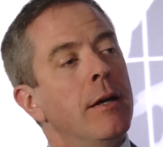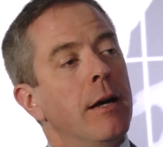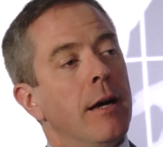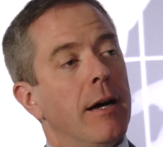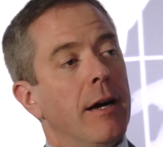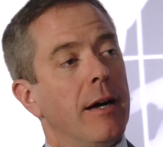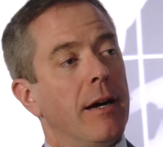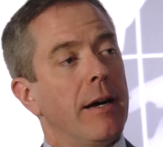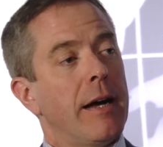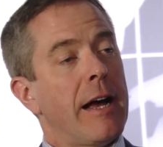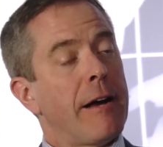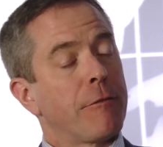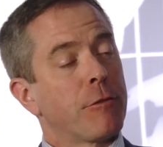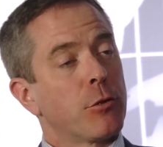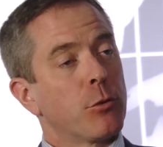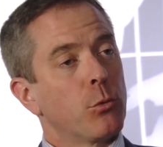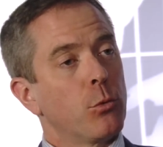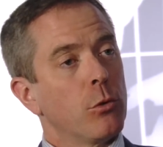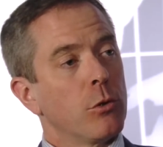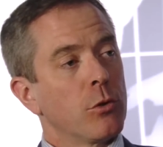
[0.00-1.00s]

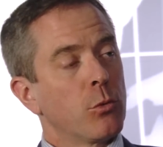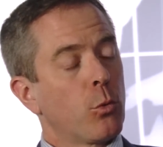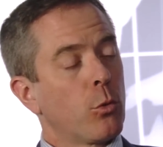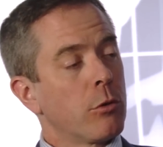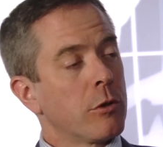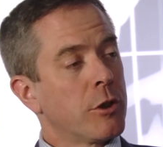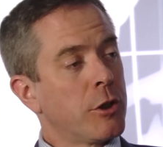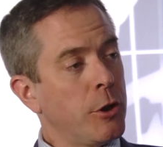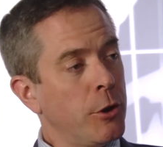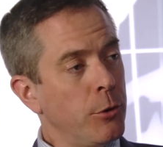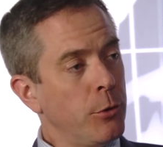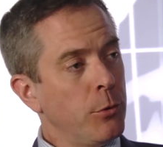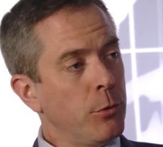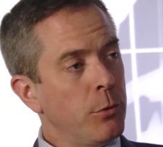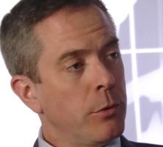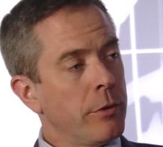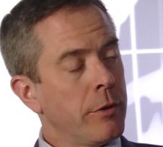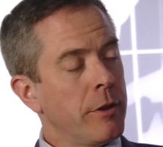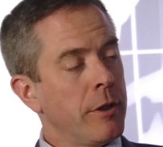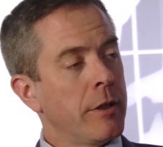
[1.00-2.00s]
After World War
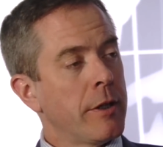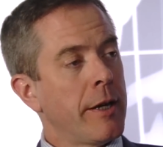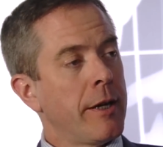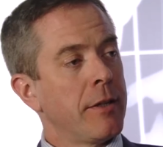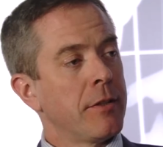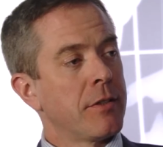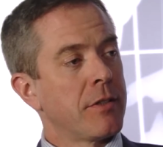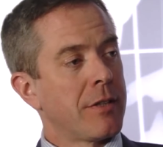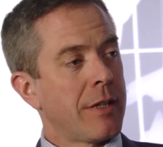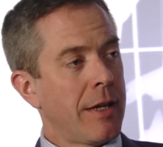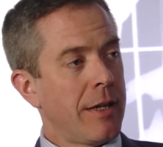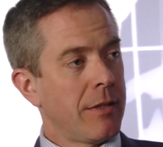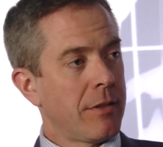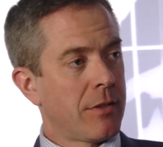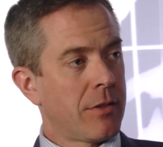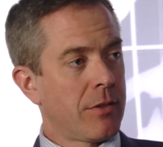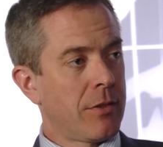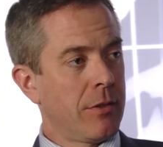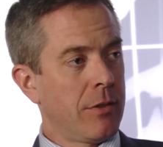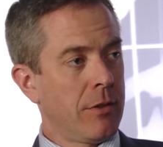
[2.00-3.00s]
II, the United
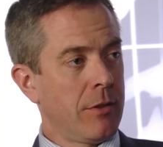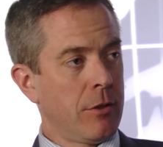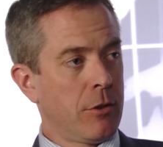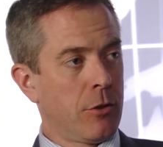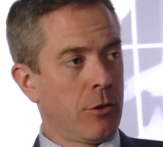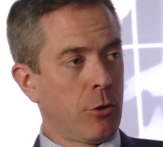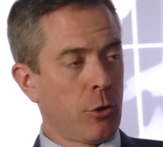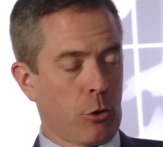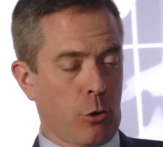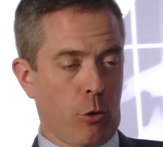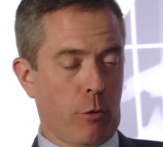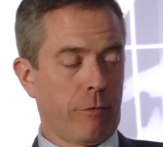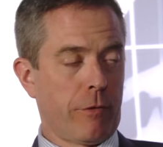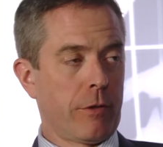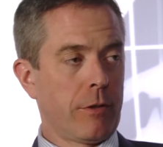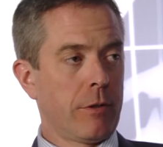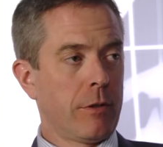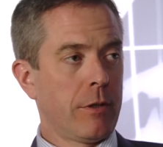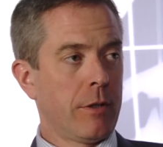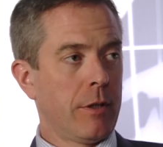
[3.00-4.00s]
States took
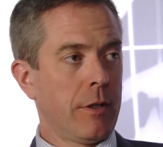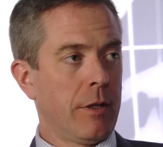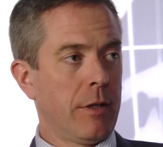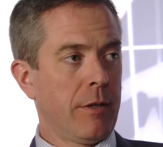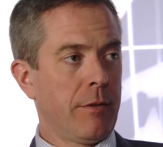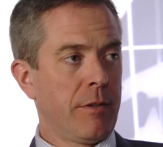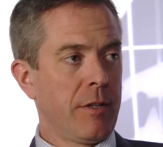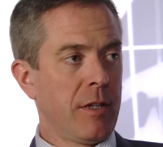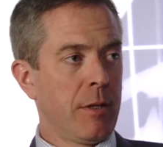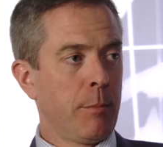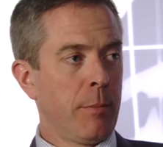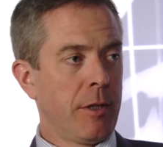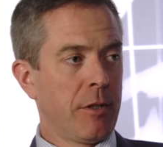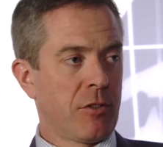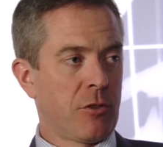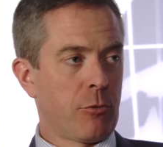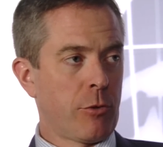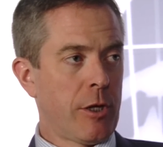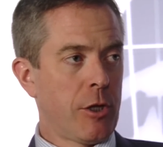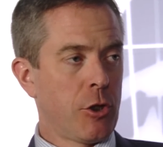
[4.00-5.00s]
over the
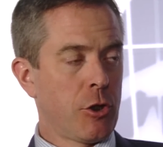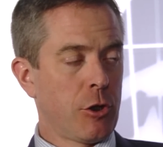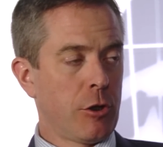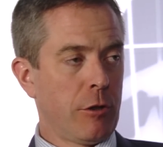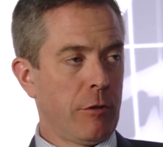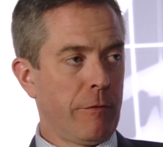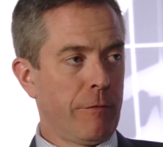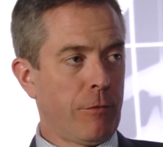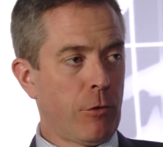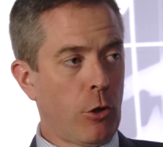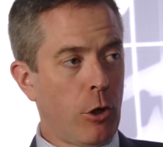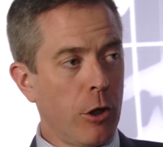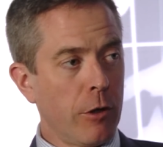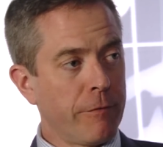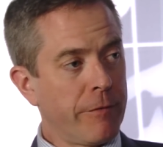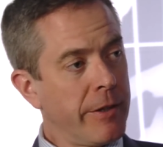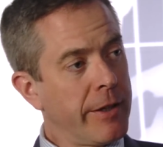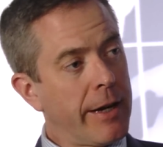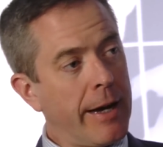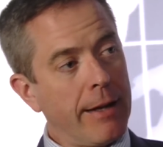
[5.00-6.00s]
administration of all
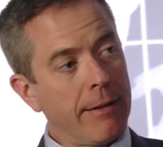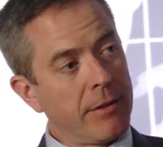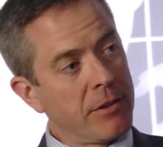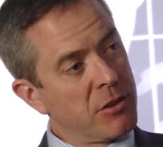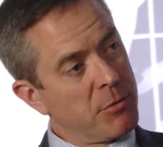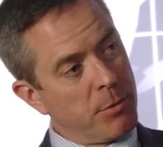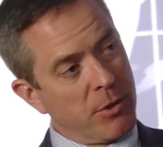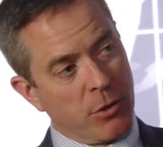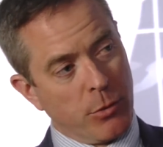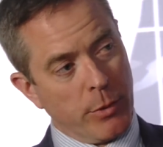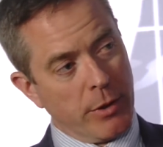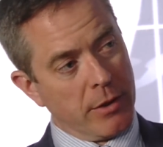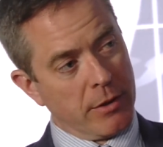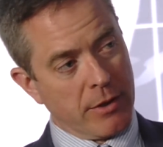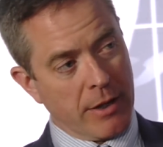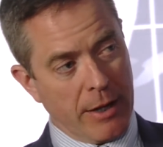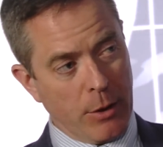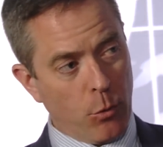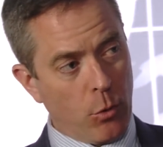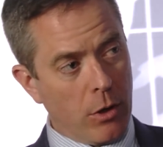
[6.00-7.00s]
of the islands between
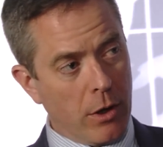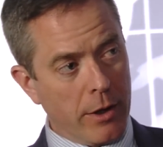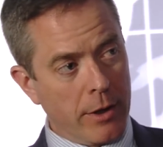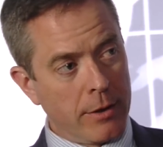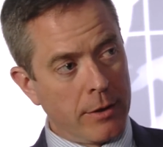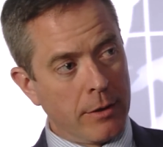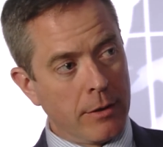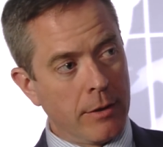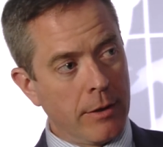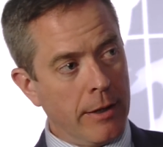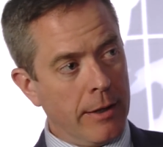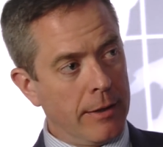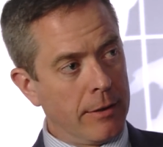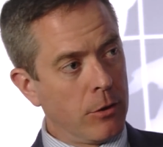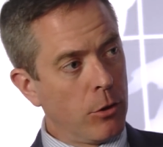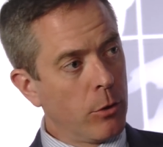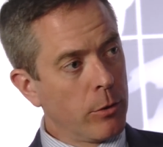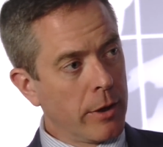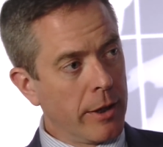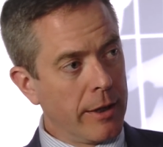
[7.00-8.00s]
Taiwan and
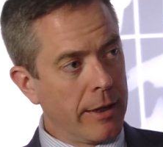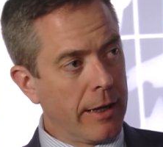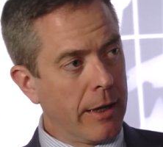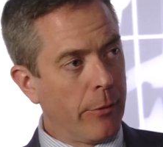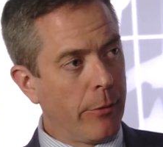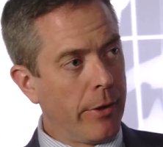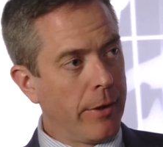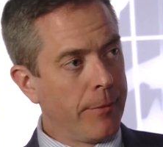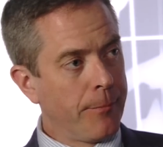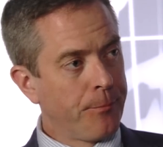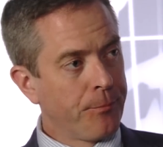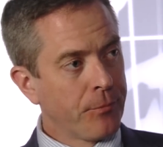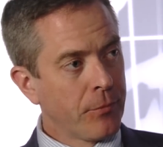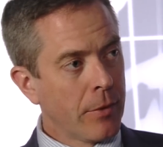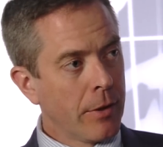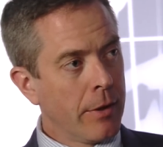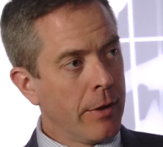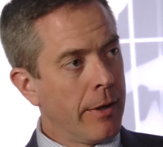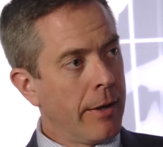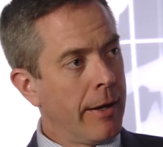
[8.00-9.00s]
Okinawa,
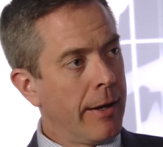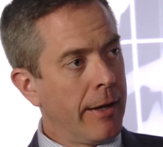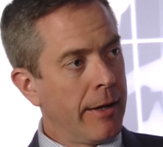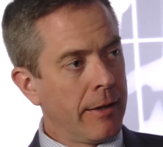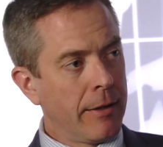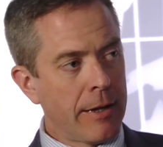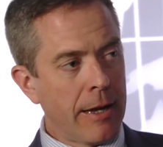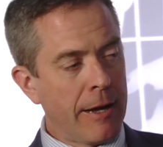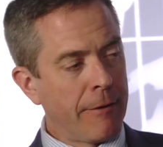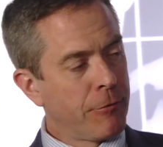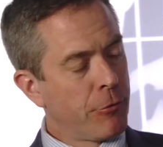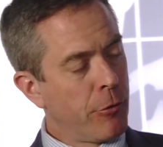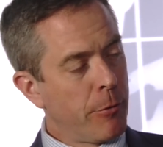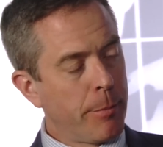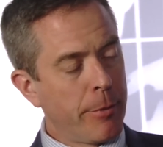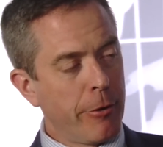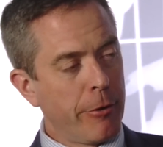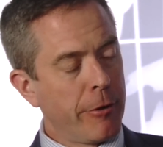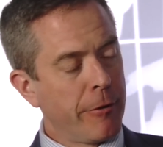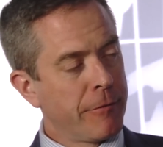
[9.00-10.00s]
and after a
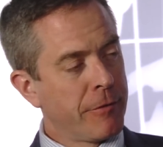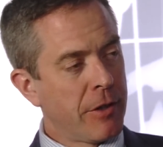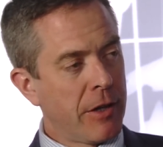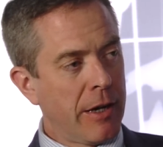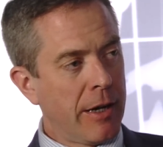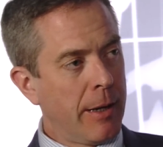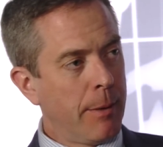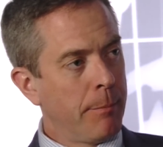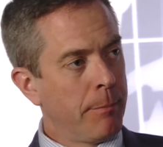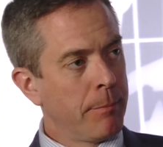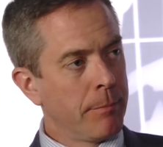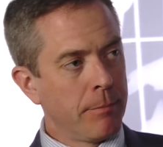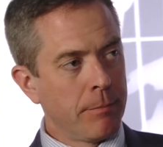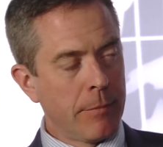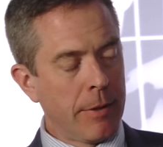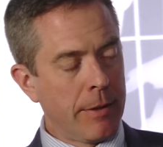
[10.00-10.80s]
period of time,